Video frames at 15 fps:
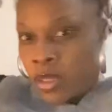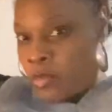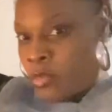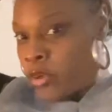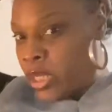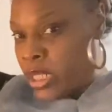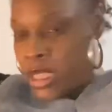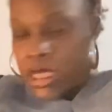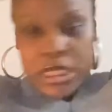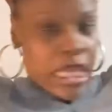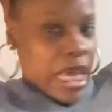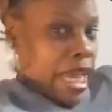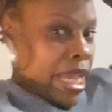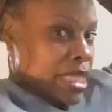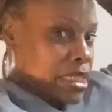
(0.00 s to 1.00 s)
bring the
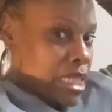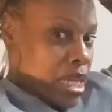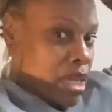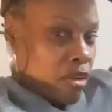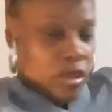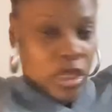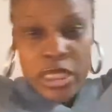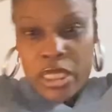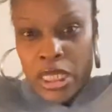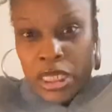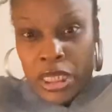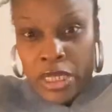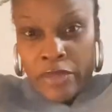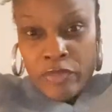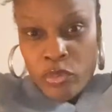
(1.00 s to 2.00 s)
sides out and, and
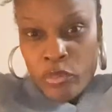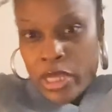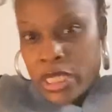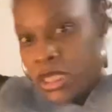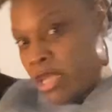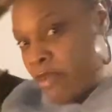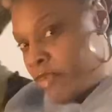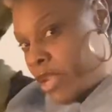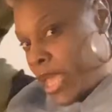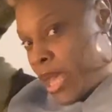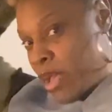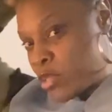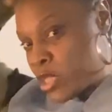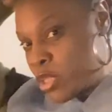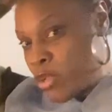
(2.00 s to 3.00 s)
leave the rest of it
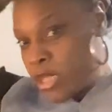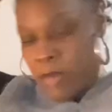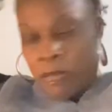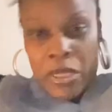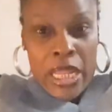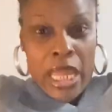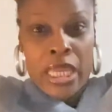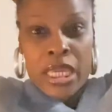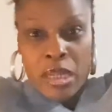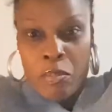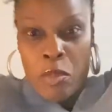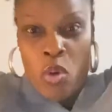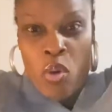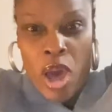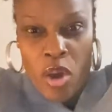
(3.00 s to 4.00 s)
out so it can be like in a
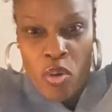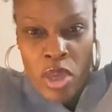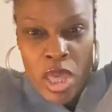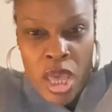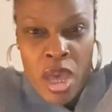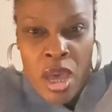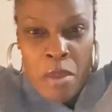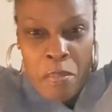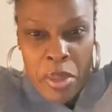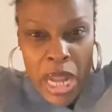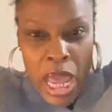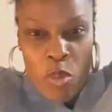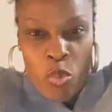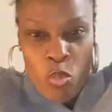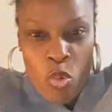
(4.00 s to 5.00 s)
mohawk but I
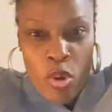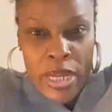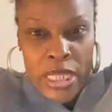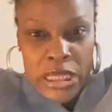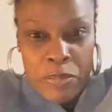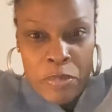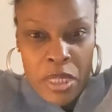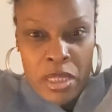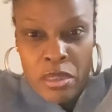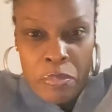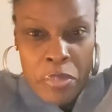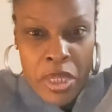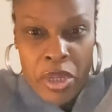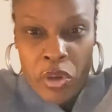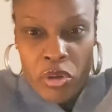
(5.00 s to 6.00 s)
would want it to be a little
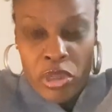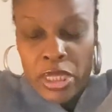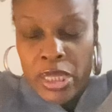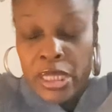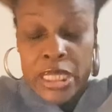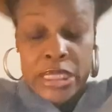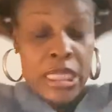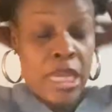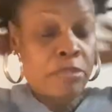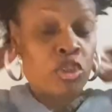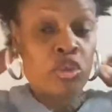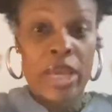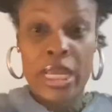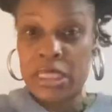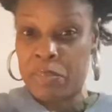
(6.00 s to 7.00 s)
bit curly unless I'm
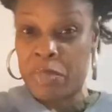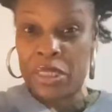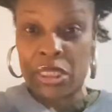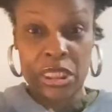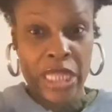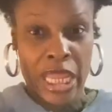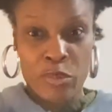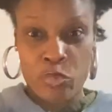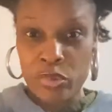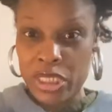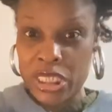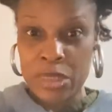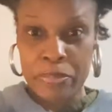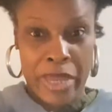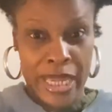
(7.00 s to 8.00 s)
trying to be just like really
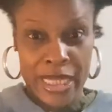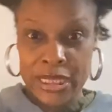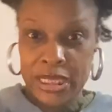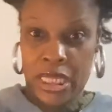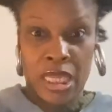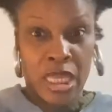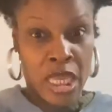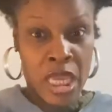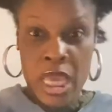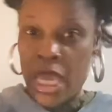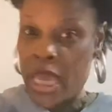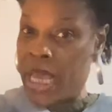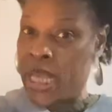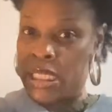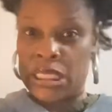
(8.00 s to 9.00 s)
spicy
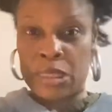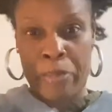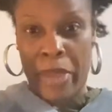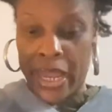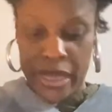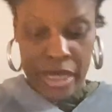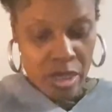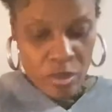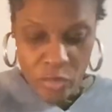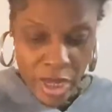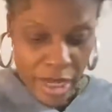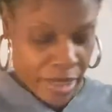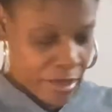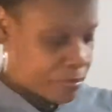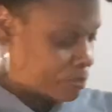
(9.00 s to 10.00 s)
and spike it
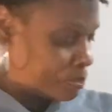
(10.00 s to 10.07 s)
right